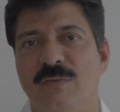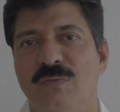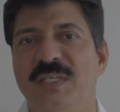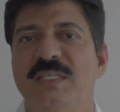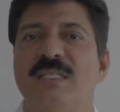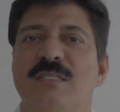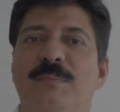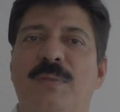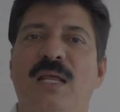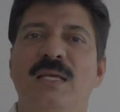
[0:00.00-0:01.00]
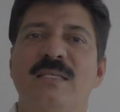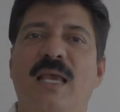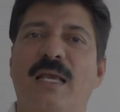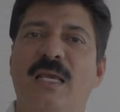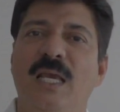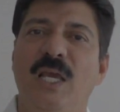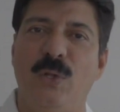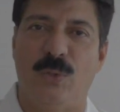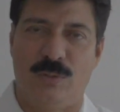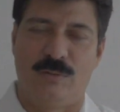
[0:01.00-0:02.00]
physics plays a key role